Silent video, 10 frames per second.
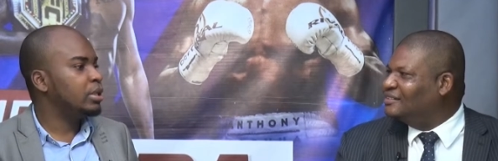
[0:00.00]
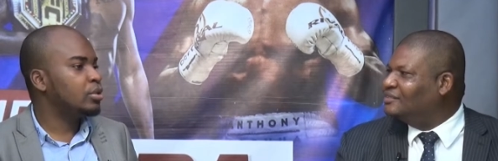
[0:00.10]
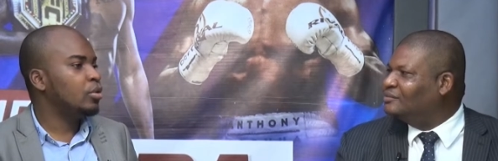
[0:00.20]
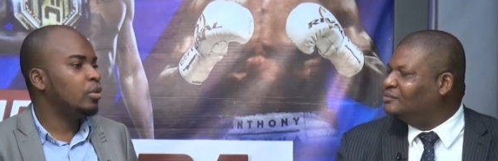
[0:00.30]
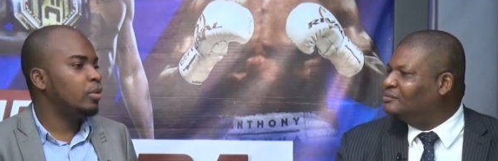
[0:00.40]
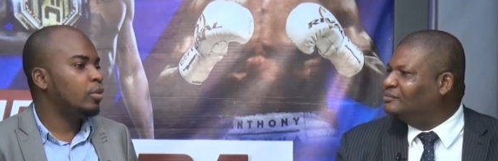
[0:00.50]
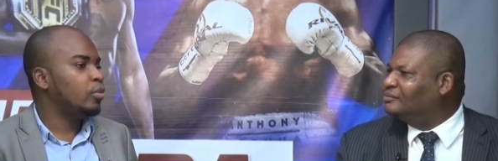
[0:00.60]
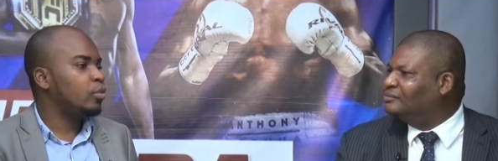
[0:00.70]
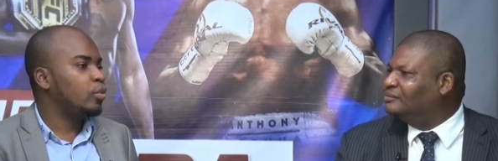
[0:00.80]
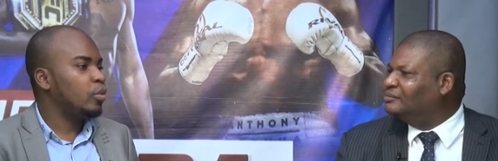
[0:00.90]
Speaker 1: So
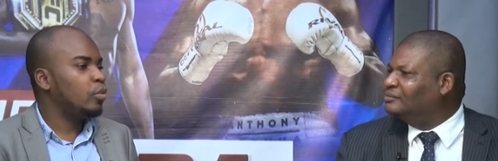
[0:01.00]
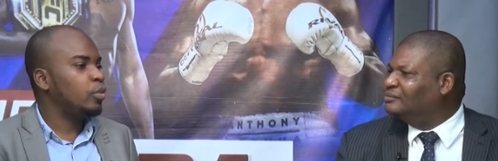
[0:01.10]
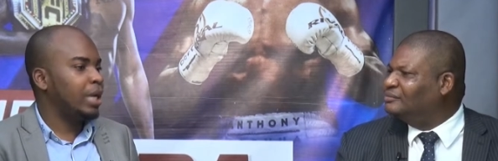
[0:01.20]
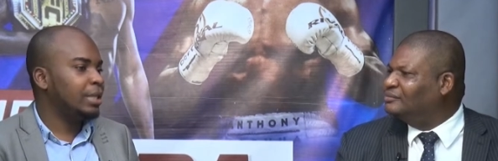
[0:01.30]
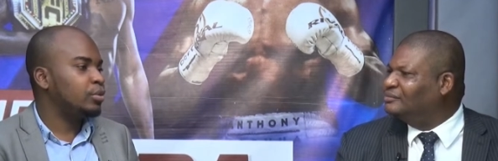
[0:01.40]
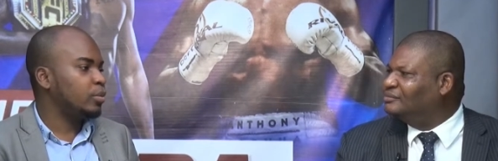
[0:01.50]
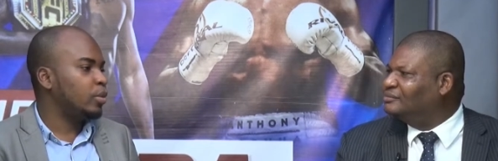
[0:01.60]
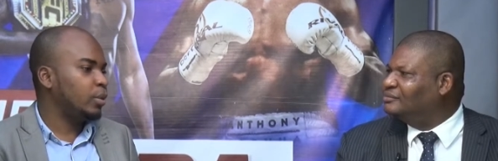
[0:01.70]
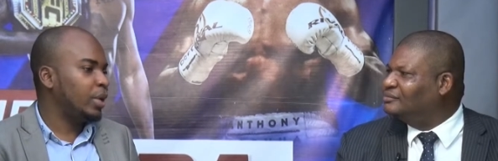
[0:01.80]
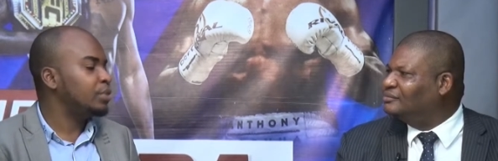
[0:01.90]
where do
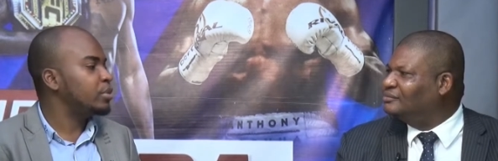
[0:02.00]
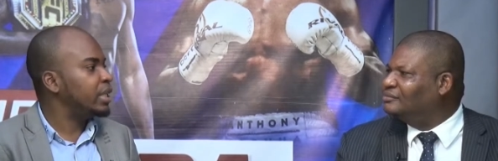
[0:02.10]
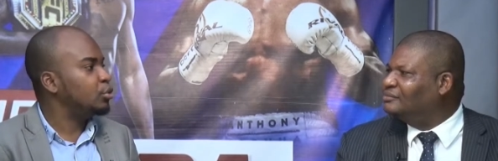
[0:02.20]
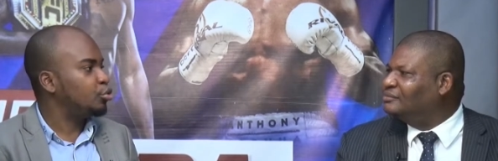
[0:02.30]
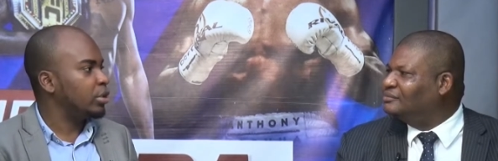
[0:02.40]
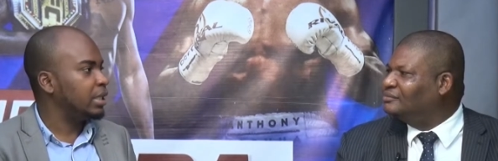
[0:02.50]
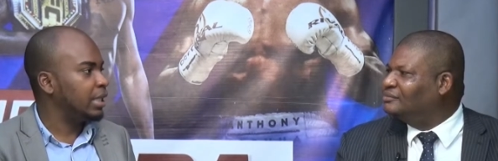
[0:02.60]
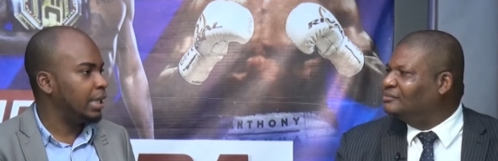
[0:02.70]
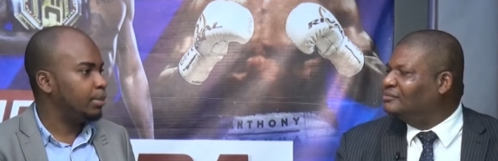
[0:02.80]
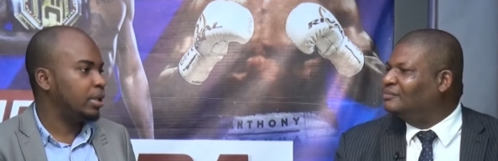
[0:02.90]
where, where, do they draw the
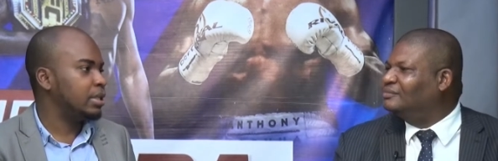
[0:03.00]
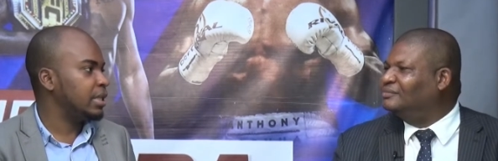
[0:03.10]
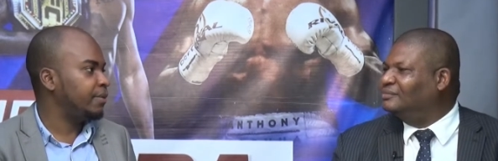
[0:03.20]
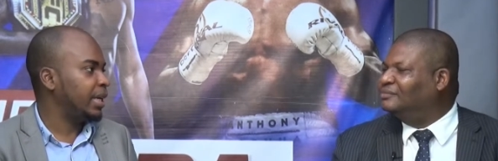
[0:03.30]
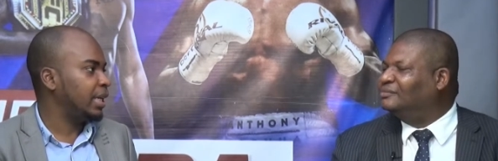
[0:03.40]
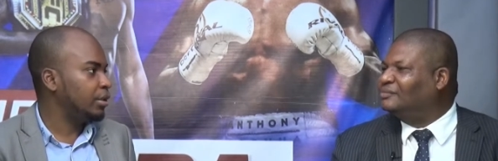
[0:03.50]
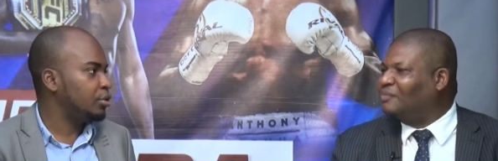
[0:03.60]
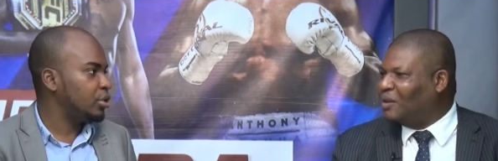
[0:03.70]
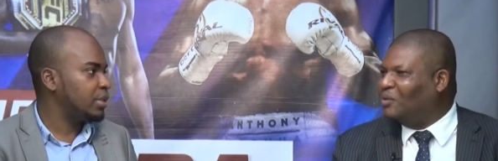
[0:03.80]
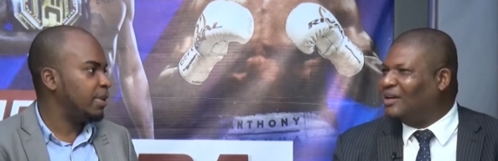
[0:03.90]
line? Because if I cannot
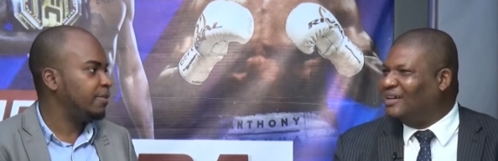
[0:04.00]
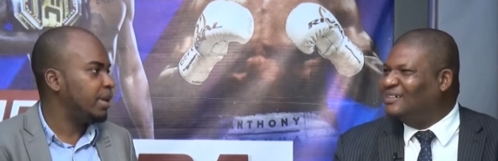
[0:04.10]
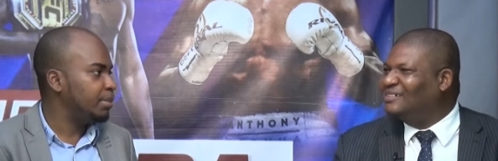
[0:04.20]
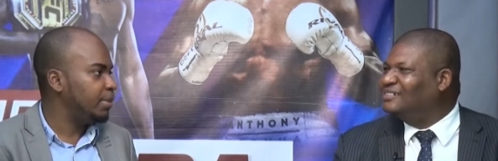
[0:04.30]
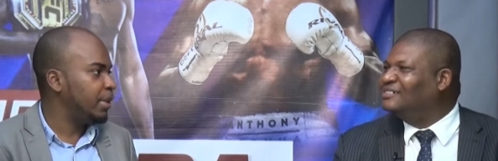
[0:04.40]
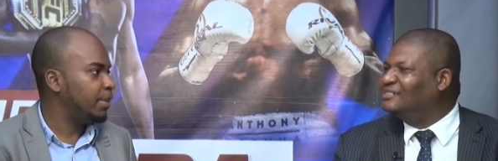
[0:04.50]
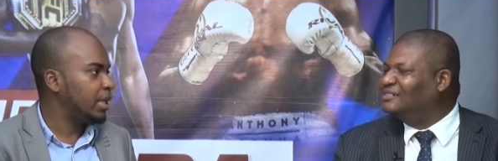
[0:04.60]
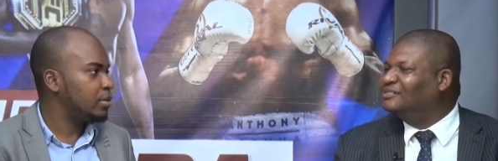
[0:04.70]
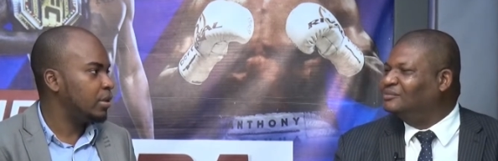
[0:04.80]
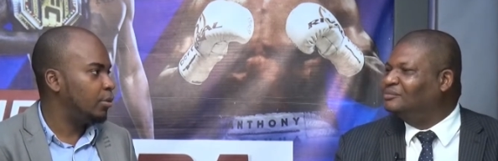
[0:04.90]
trust okay. my family member
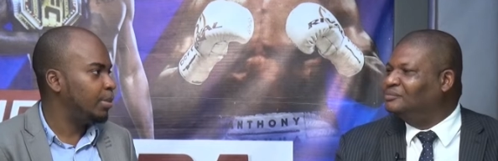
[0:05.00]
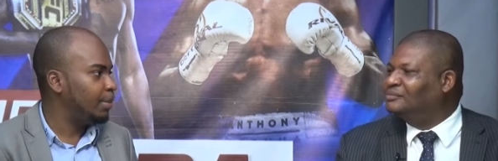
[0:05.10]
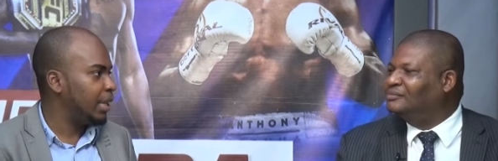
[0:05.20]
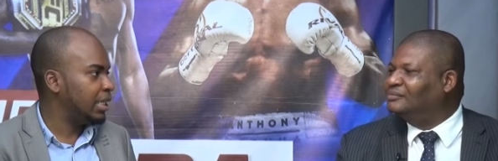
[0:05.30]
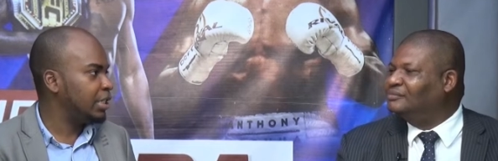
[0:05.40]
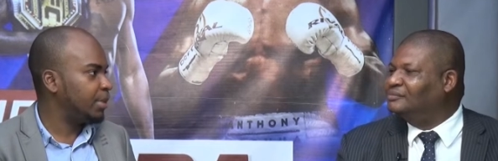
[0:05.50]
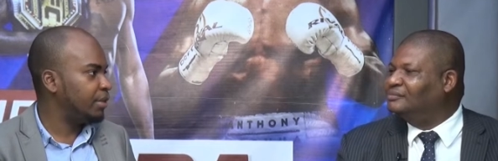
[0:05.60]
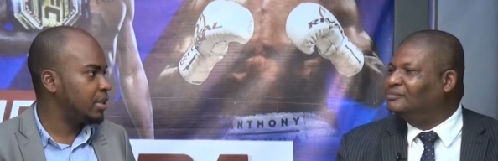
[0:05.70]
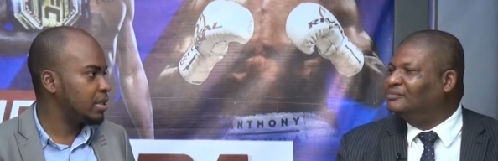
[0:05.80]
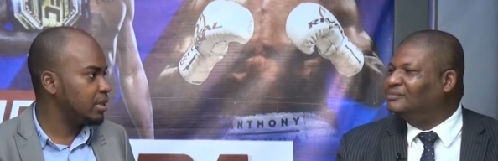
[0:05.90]
to help me manage my
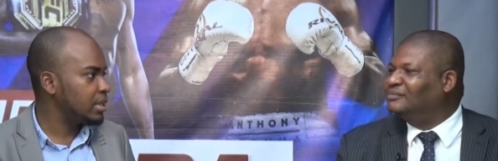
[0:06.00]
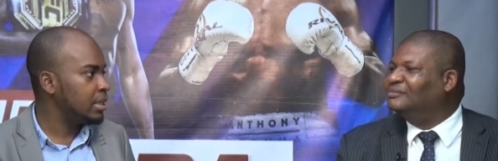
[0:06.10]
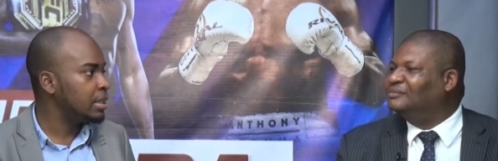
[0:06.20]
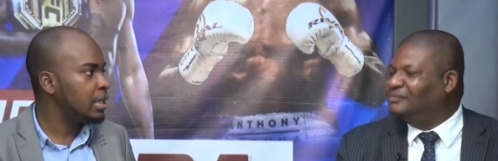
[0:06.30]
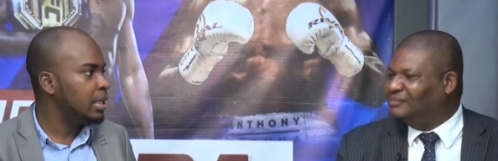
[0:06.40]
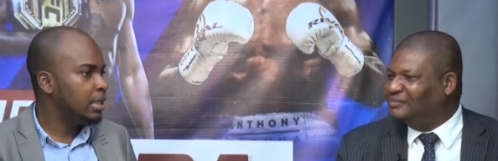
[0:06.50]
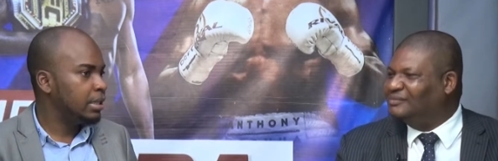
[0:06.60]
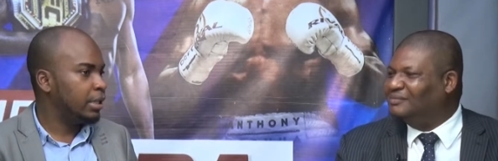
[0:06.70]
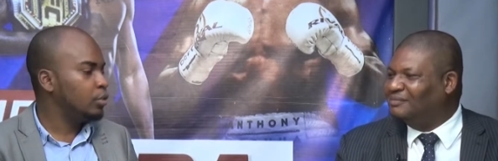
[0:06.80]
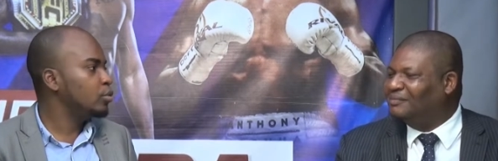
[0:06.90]
resources,
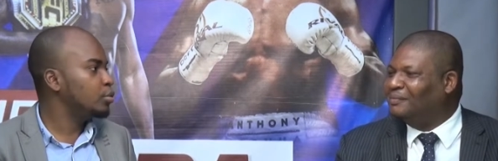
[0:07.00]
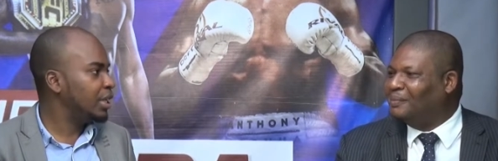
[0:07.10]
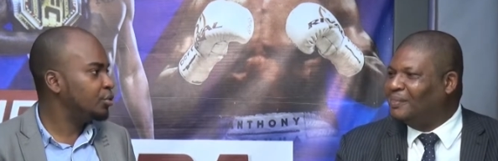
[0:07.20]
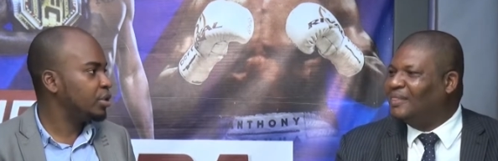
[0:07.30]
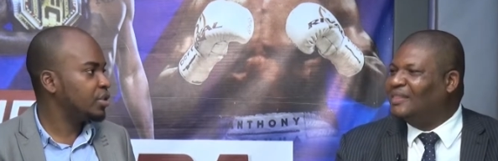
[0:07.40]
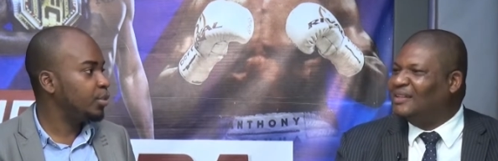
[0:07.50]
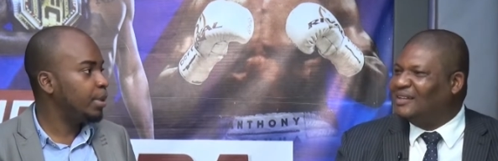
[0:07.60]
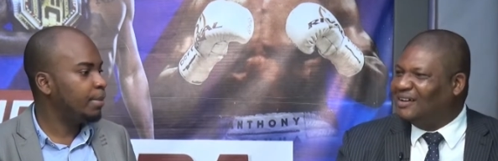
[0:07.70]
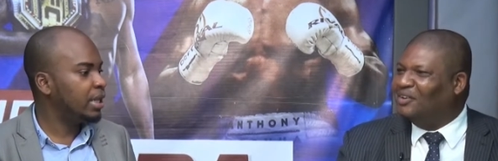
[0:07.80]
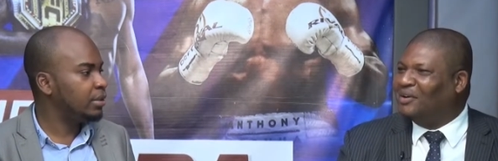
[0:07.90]
then who do I trust?
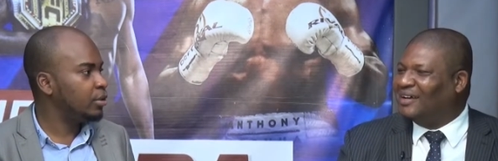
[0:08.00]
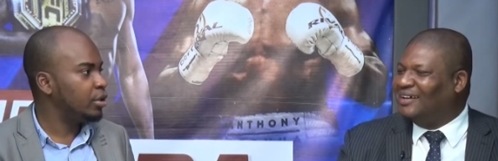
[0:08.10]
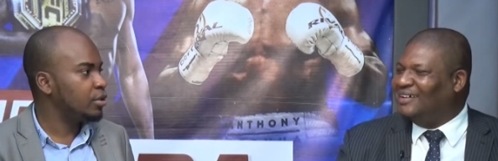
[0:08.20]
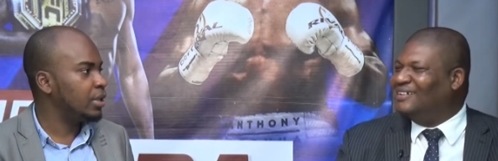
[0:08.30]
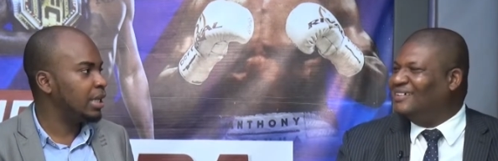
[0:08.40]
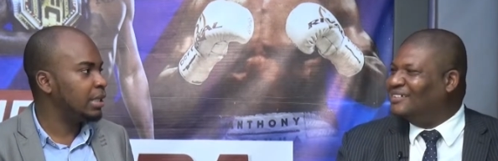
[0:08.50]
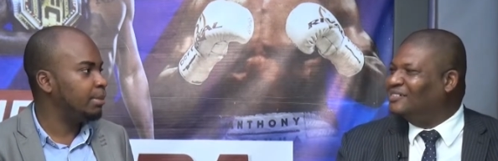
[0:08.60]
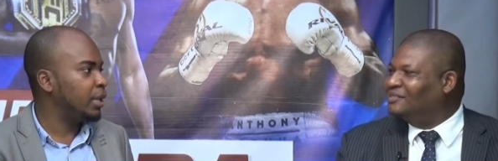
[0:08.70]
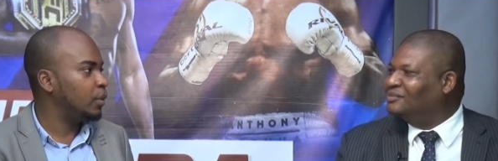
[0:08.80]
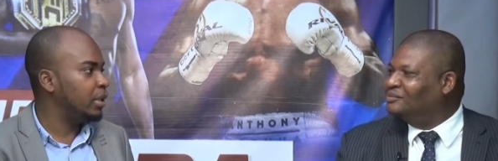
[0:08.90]
Remember, okay. you also had
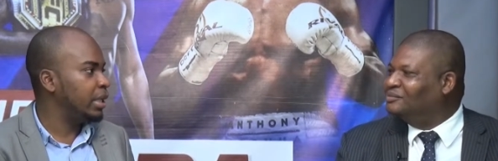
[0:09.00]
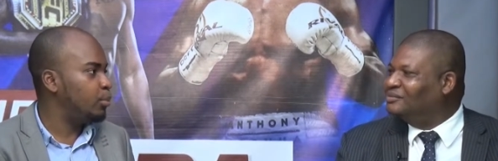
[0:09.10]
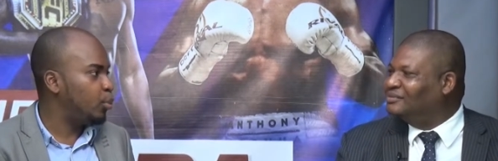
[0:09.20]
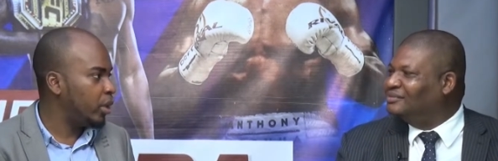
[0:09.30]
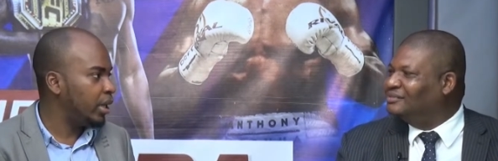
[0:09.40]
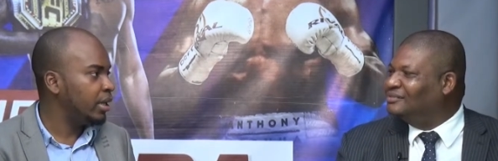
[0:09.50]
Emmanuel Eboué,